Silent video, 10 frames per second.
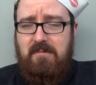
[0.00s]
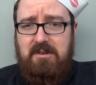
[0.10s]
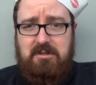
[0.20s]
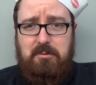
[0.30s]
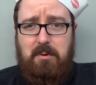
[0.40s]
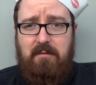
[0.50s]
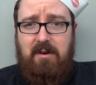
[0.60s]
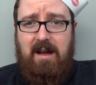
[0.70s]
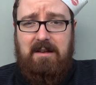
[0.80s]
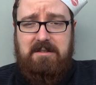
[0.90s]
as to whether
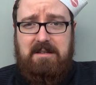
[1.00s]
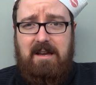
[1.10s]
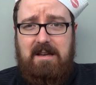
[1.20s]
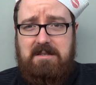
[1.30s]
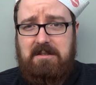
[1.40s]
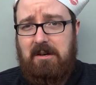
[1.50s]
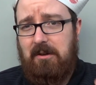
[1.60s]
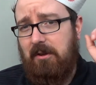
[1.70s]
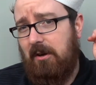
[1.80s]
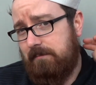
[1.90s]
it has a casein or
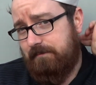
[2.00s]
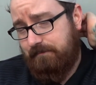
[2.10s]
not.